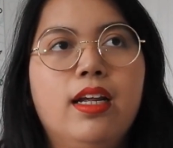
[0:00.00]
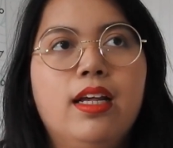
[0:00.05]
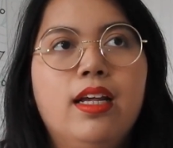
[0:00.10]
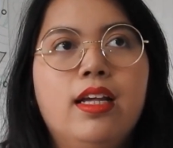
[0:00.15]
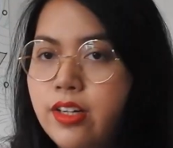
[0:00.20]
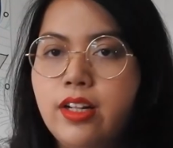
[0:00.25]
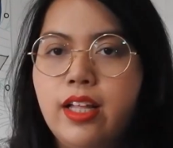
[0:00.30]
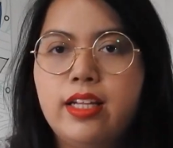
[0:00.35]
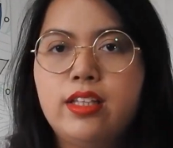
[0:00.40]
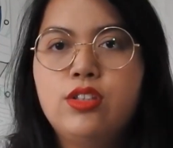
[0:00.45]

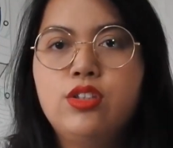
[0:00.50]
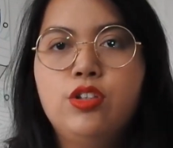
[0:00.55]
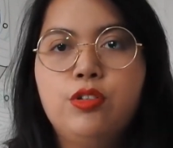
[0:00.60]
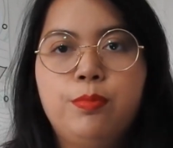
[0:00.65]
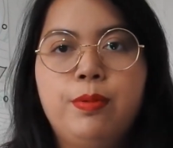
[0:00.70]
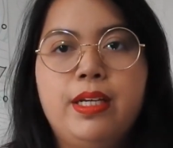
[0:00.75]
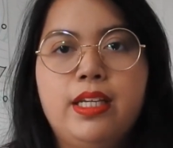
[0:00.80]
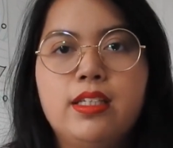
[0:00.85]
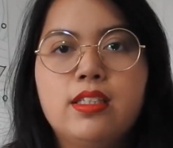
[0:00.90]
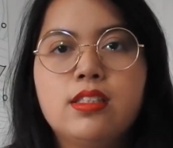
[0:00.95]
And they're like
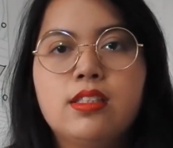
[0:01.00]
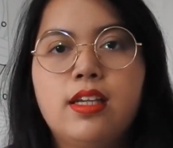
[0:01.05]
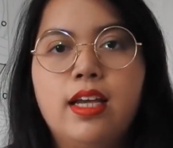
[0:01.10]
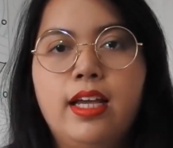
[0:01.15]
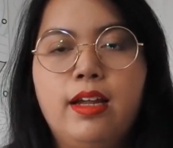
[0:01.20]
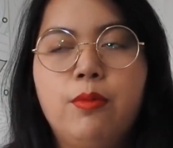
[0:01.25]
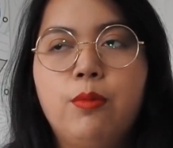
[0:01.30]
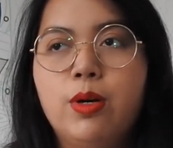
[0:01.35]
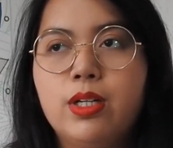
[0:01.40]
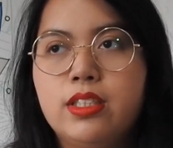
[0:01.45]
two-piece,
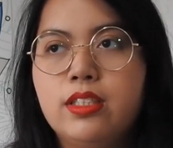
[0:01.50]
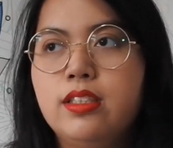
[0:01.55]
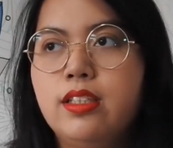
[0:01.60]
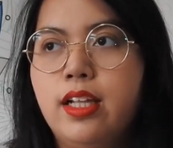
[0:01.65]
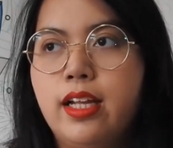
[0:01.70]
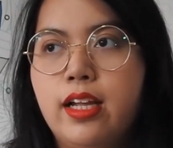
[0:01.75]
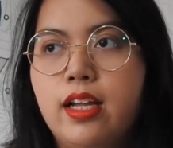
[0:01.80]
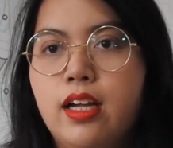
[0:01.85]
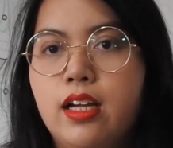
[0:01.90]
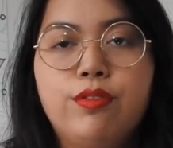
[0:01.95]
and I
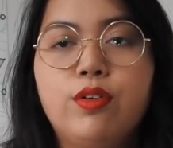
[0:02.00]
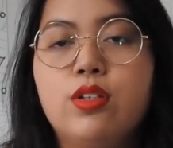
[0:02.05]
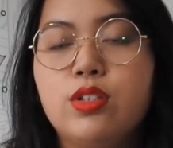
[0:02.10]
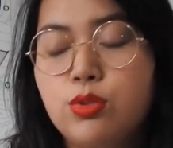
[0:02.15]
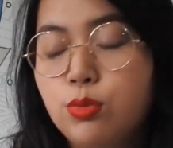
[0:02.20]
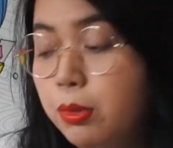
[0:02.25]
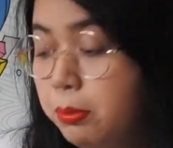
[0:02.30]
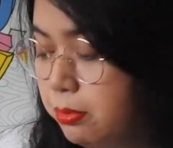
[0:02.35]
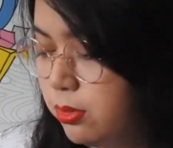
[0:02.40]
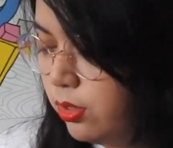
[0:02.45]
wanted like full
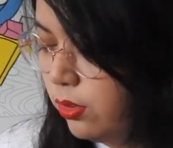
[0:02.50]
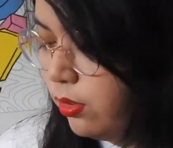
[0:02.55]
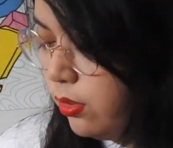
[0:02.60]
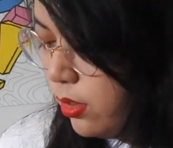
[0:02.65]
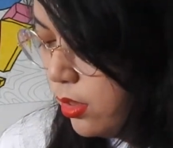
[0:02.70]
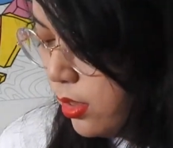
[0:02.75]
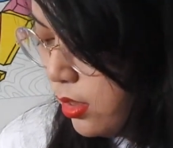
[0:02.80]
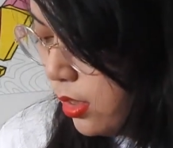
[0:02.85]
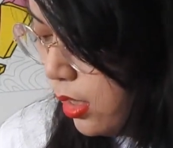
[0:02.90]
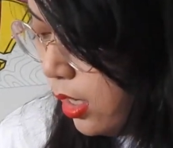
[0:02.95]

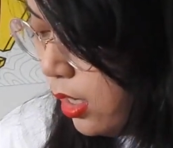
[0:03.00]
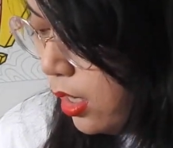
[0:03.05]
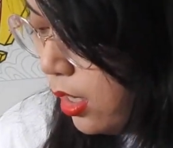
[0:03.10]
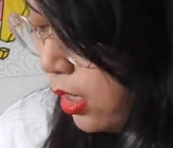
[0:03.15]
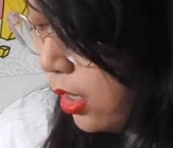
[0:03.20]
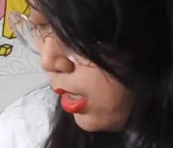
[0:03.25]
swimsuits.